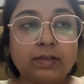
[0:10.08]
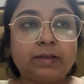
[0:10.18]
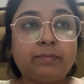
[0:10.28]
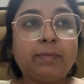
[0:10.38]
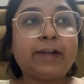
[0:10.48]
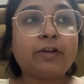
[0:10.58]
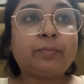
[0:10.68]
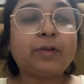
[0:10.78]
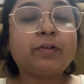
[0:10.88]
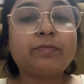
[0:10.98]
My
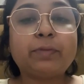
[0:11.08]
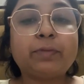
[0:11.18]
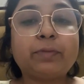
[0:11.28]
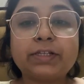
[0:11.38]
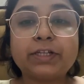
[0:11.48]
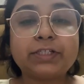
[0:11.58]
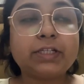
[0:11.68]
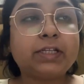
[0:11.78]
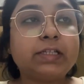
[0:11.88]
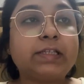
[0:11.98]
topic of
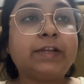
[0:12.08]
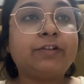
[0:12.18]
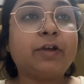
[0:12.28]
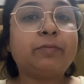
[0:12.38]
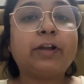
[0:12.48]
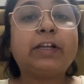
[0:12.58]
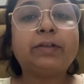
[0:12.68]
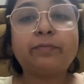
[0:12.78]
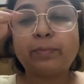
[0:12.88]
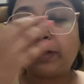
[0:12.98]
presentation is
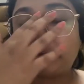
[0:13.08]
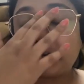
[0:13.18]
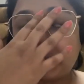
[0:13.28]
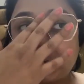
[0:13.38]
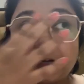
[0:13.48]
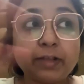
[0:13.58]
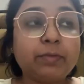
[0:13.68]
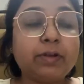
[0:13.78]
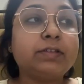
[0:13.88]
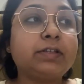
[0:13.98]
intraoperative pulmonary
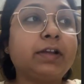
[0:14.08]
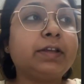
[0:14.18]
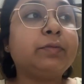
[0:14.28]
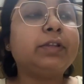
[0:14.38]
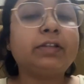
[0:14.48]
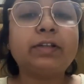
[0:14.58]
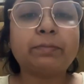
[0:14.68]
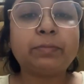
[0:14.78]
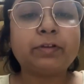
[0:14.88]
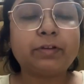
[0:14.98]
edema. Starting with
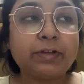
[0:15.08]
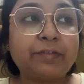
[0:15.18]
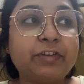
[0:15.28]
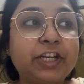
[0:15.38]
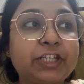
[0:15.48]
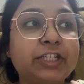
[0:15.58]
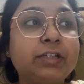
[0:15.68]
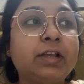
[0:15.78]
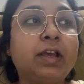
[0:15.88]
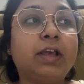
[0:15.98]
definition,
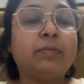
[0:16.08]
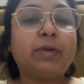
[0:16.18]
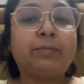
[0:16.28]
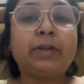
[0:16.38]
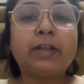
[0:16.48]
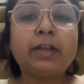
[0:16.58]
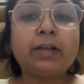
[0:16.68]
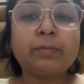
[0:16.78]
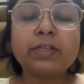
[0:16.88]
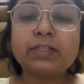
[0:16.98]
pulmonary
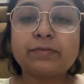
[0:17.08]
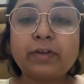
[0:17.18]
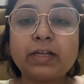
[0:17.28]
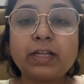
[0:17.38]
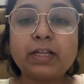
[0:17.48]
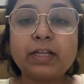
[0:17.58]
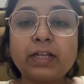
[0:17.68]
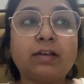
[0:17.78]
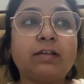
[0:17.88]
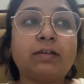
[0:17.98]
edema is defined as
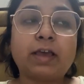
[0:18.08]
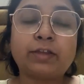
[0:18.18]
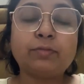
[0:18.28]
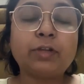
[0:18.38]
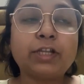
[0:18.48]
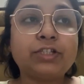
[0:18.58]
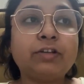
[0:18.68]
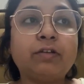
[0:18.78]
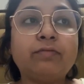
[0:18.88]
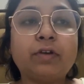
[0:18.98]
accumulation
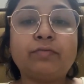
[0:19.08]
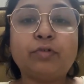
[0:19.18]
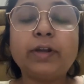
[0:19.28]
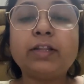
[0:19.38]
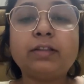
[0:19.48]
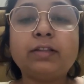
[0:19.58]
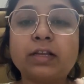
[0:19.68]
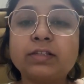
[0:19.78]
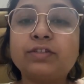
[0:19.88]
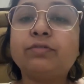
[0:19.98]
of a fluid in the
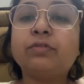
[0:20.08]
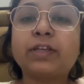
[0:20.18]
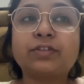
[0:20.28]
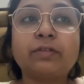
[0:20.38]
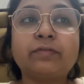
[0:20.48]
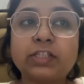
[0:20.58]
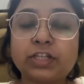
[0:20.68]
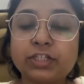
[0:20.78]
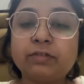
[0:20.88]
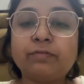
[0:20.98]
lungs due to
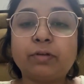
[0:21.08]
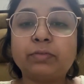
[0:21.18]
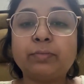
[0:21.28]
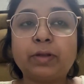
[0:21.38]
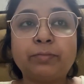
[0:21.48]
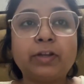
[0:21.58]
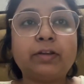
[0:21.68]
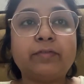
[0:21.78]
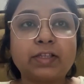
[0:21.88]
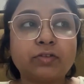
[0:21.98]
extravasation from the pulmonary
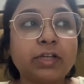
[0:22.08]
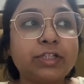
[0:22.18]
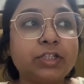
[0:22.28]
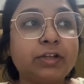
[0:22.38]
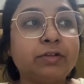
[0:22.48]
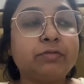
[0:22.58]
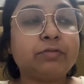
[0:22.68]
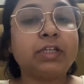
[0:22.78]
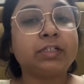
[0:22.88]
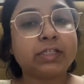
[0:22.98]
vasculature into the
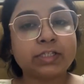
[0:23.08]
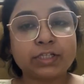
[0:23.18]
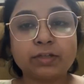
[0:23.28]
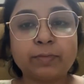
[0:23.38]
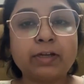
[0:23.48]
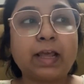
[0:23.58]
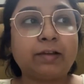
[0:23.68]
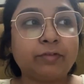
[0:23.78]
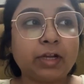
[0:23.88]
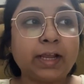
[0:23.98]
interstitium and
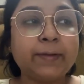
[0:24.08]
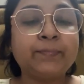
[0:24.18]
alveoli.